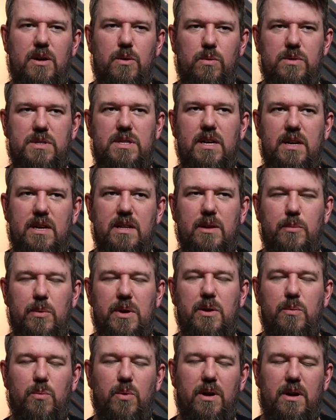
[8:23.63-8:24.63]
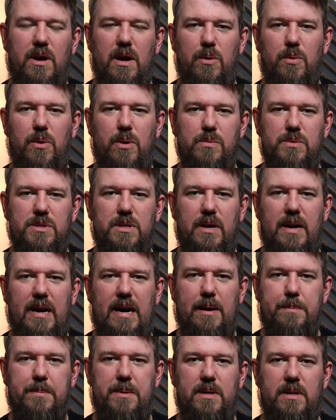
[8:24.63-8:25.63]
was thinking that we could work out what was going to
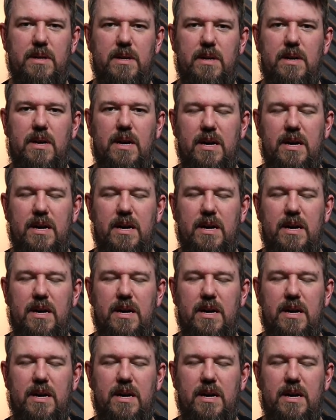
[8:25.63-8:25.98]
happen.